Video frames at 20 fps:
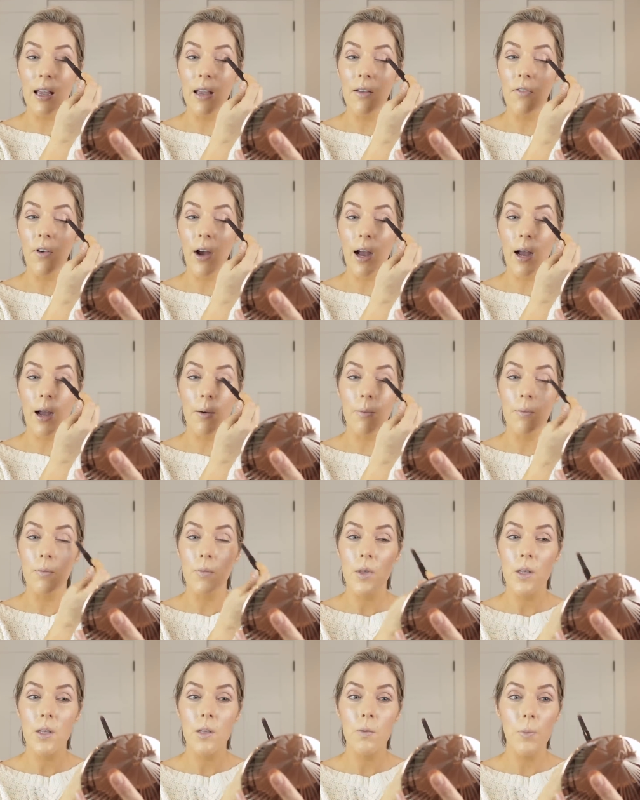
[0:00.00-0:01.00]
if
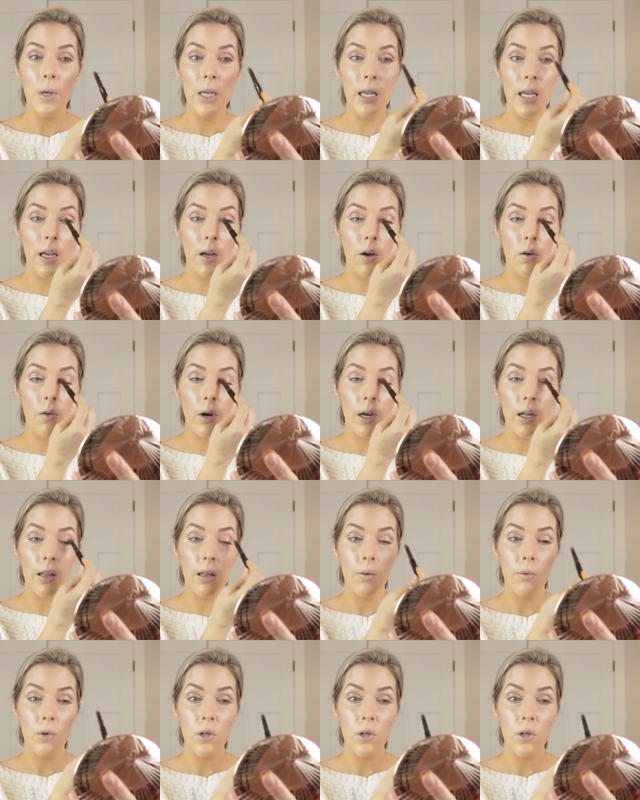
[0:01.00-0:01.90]
I'm speaking correctly,